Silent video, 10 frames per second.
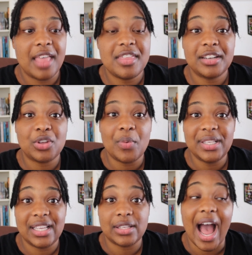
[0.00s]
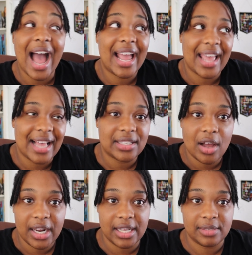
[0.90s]
there's always this, I as
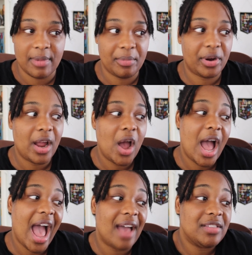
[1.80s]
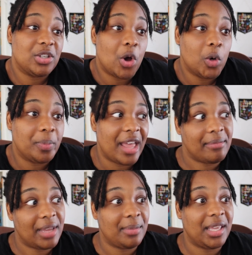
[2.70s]
an audience member have this hope
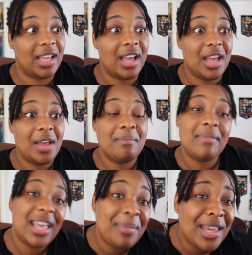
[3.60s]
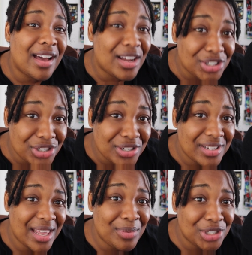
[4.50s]
that maybe maybe
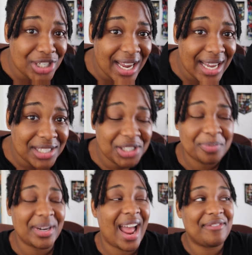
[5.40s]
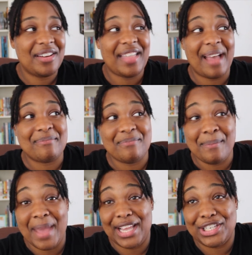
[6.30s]
Usher, they will change. But after that
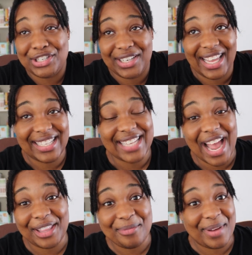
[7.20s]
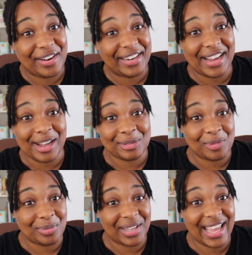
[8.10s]
major like Tyler Perry
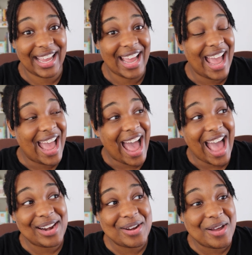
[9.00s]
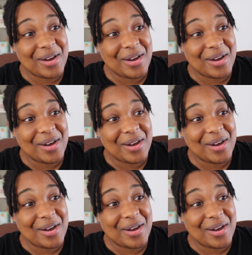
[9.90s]
gospel play, I don't